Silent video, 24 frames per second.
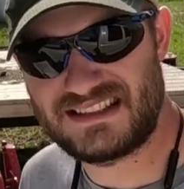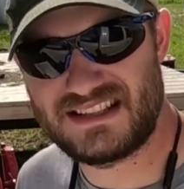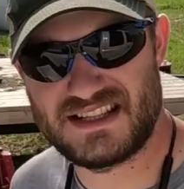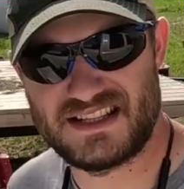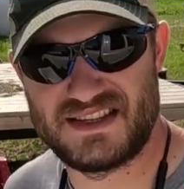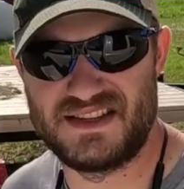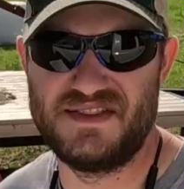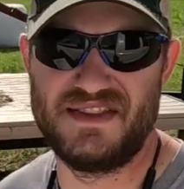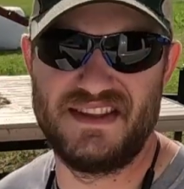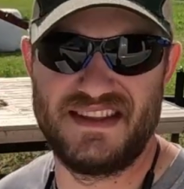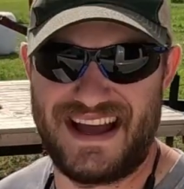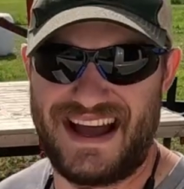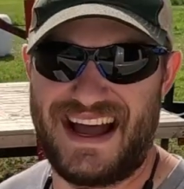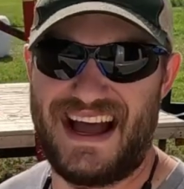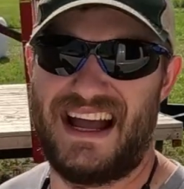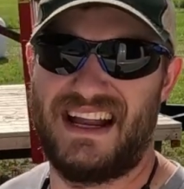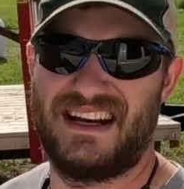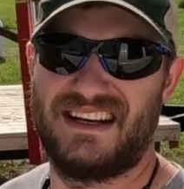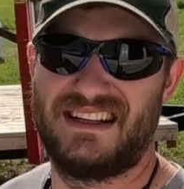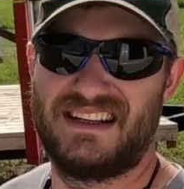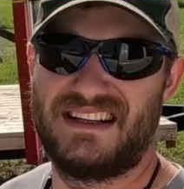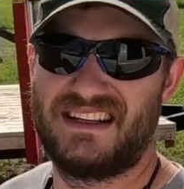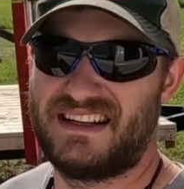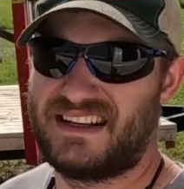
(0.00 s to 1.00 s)
is not
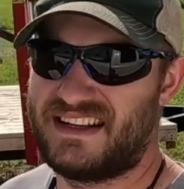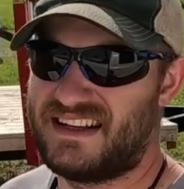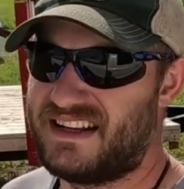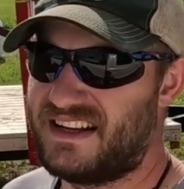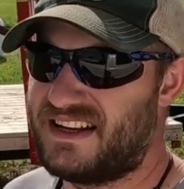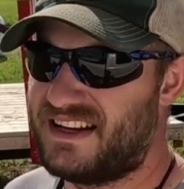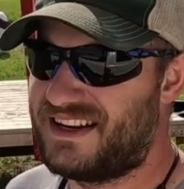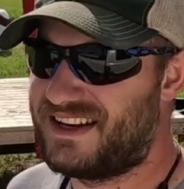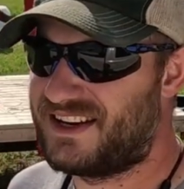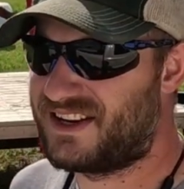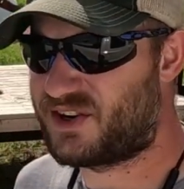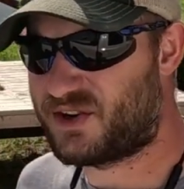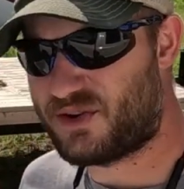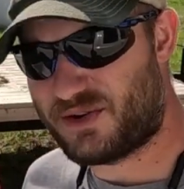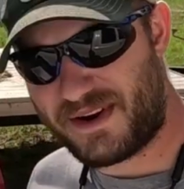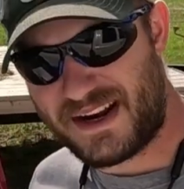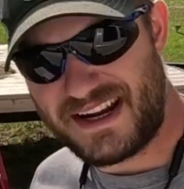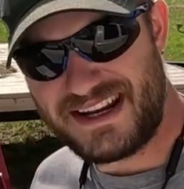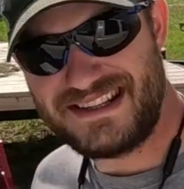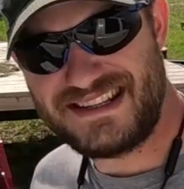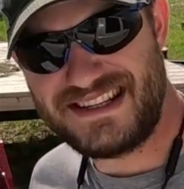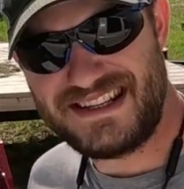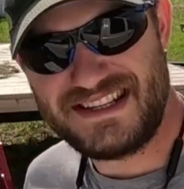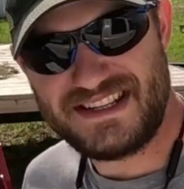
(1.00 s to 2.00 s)

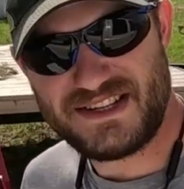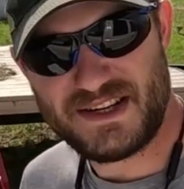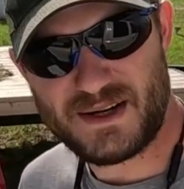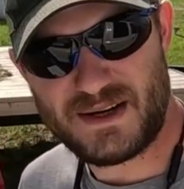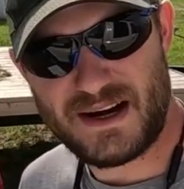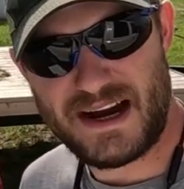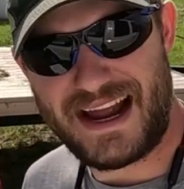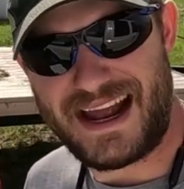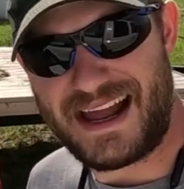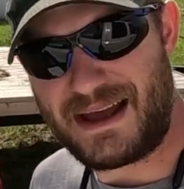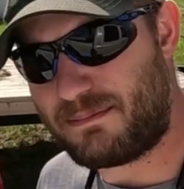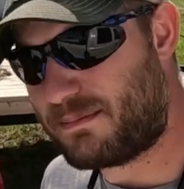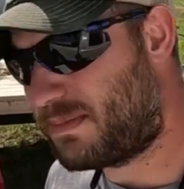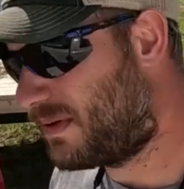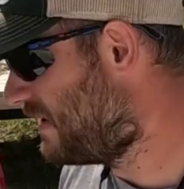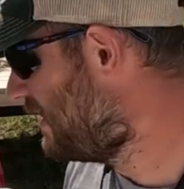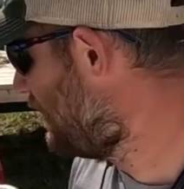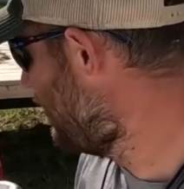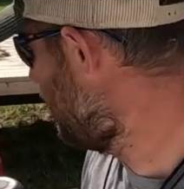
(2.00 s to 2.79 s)
crazy to wrap.